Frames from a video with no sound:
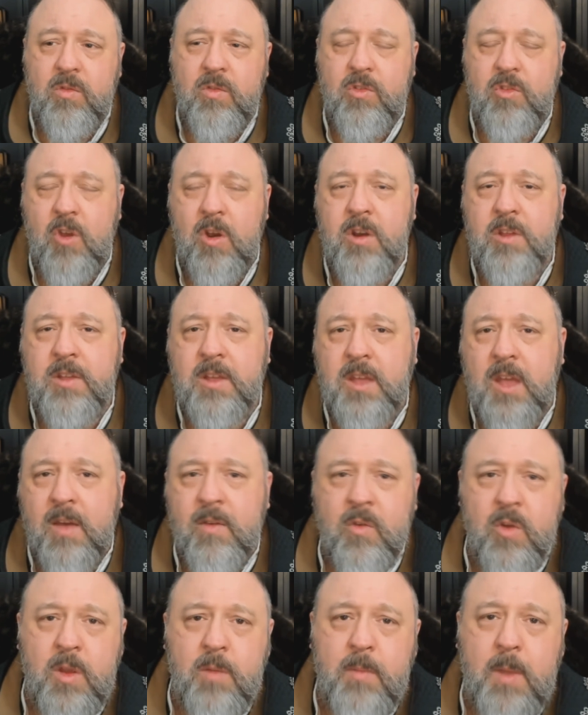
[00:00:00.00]
started to
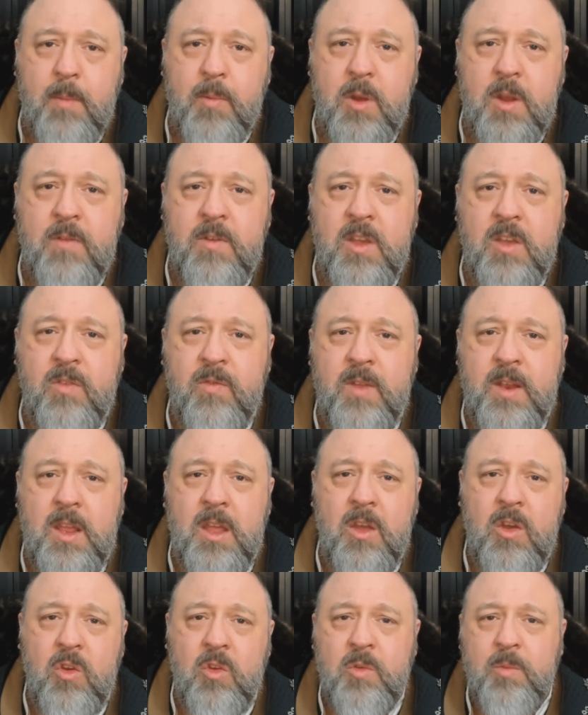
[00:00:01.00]
cover in my previous
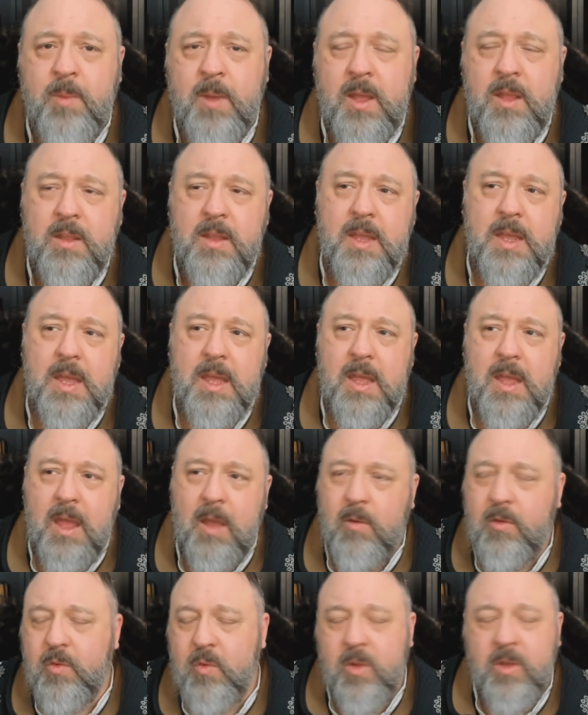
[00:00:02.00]
videos, but
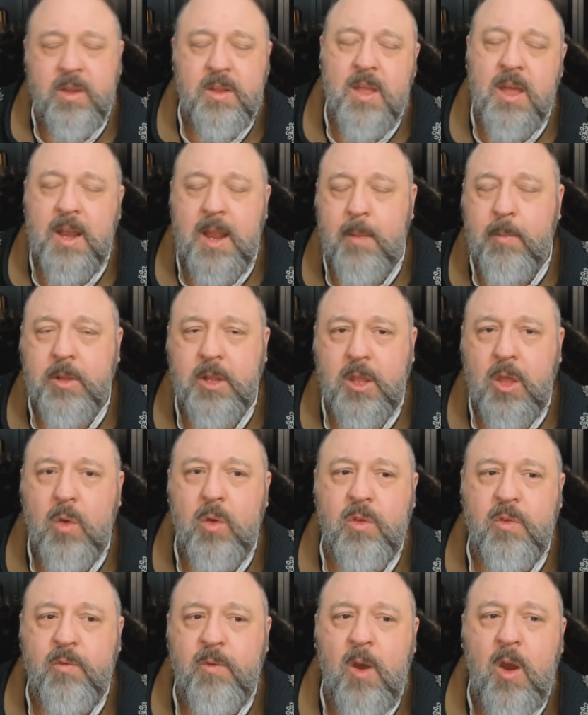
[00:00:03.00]
I was really not able to go
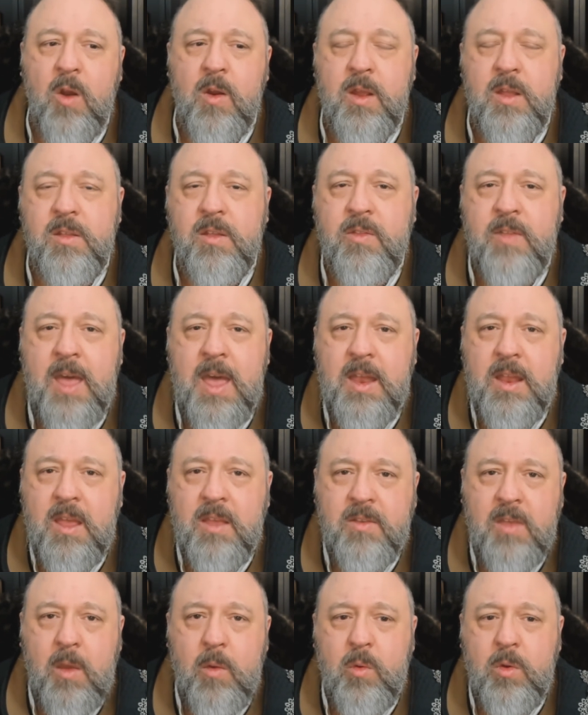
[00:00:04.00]
as far into that
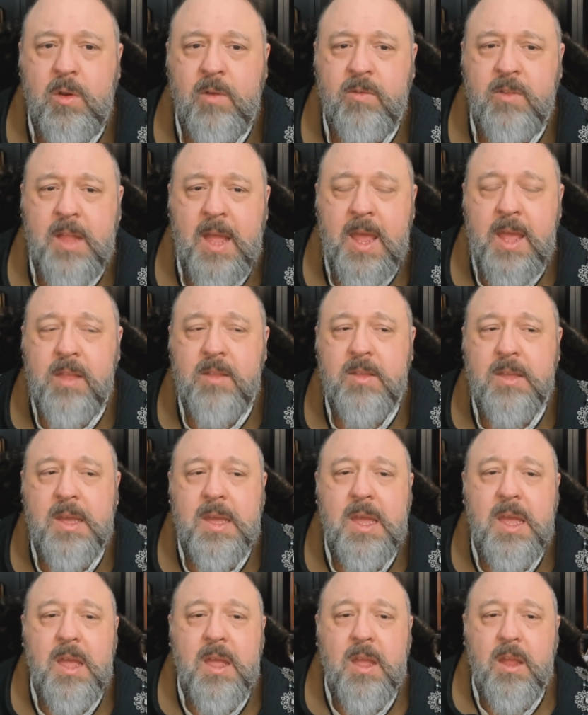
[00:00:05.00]
as I would have liked.
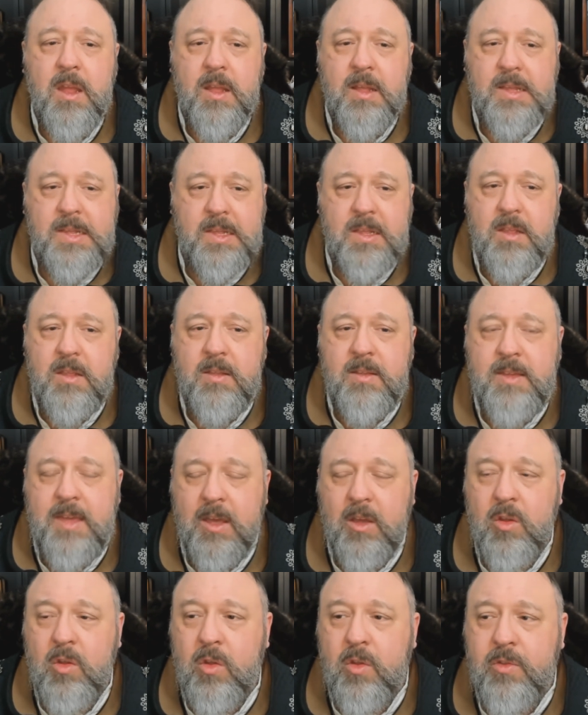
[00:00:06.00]

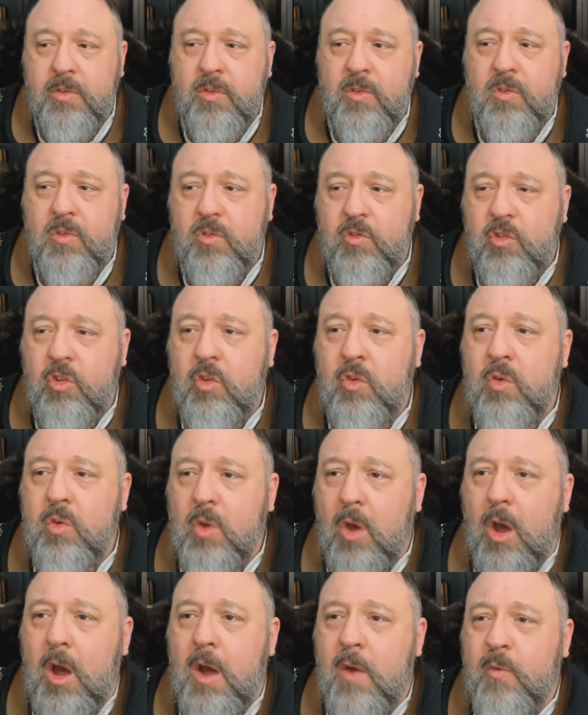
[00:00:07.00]
Guilds do
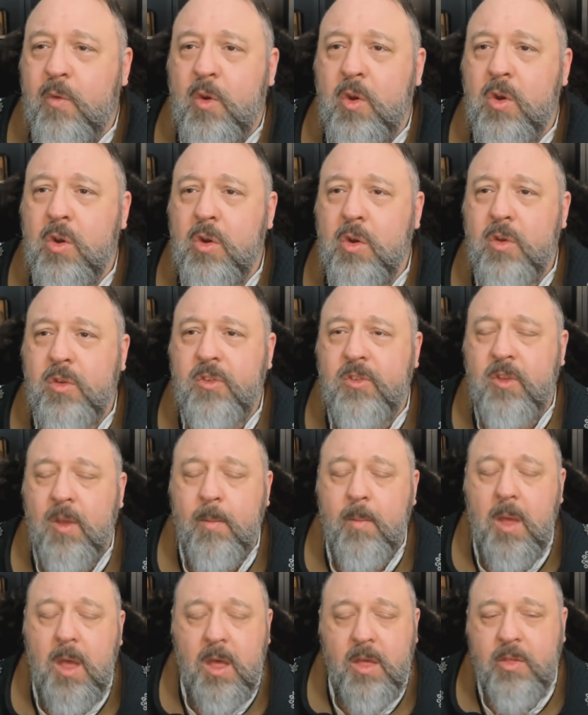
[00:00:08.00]
offer
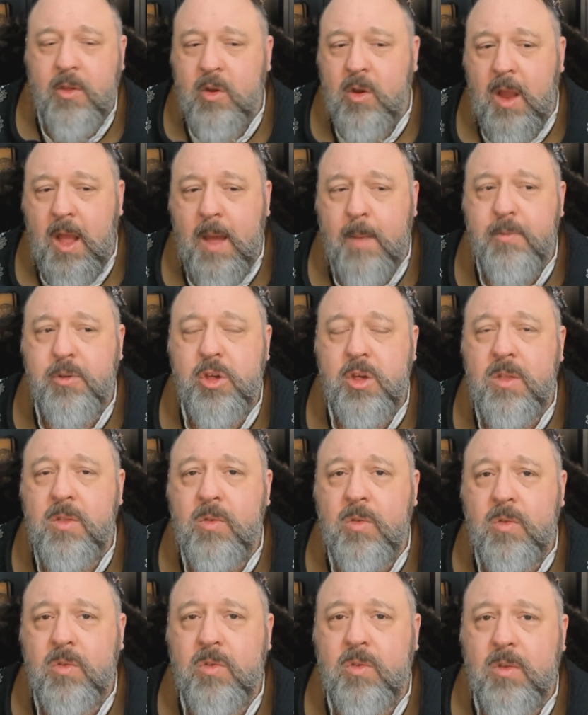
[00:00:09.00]
some other
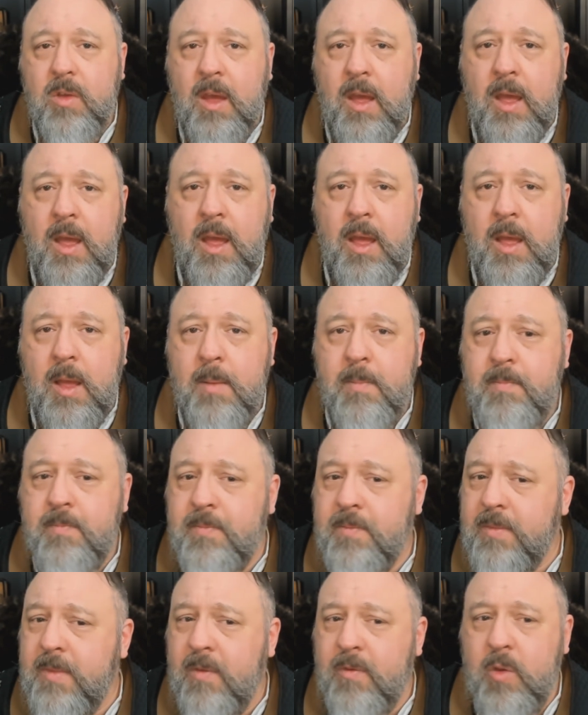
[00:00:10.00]
options.
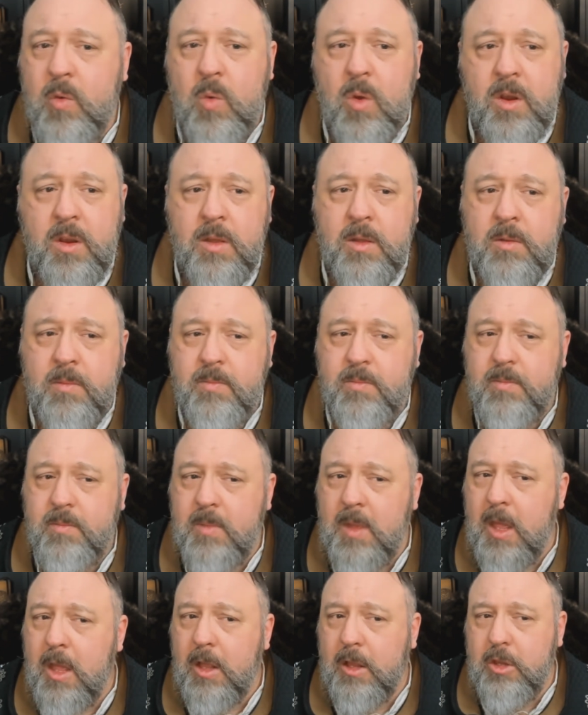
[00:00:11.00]
If you want to
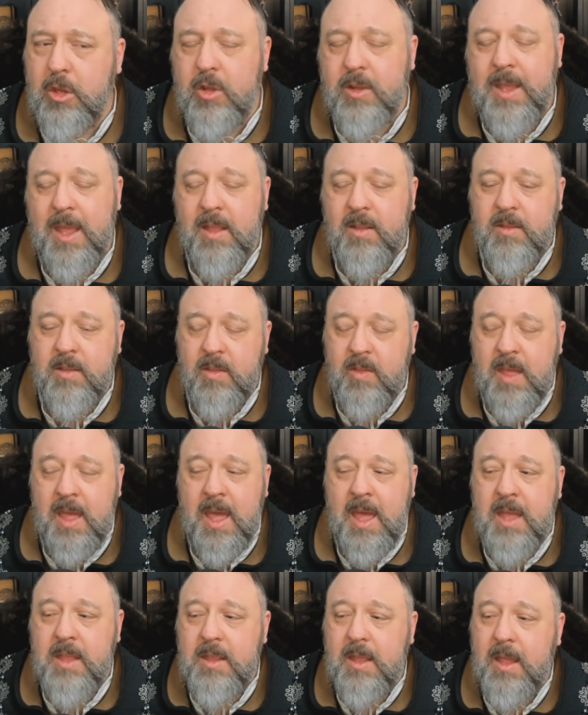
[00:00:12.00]
look into
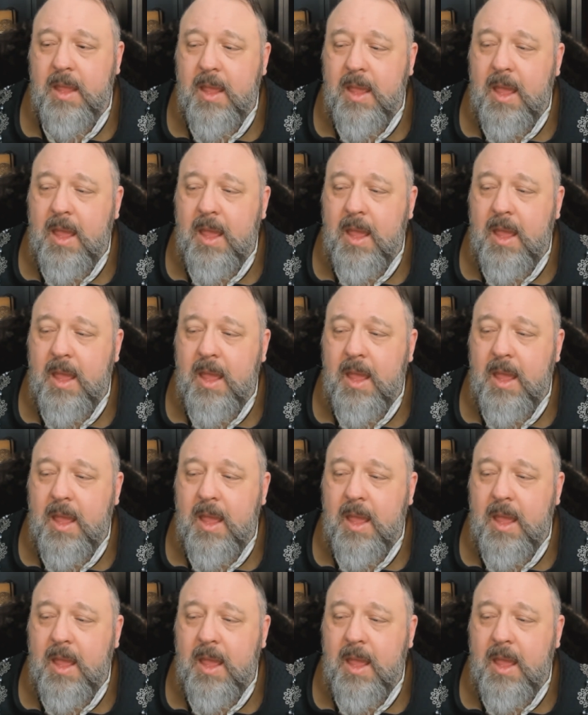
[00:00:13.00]
that,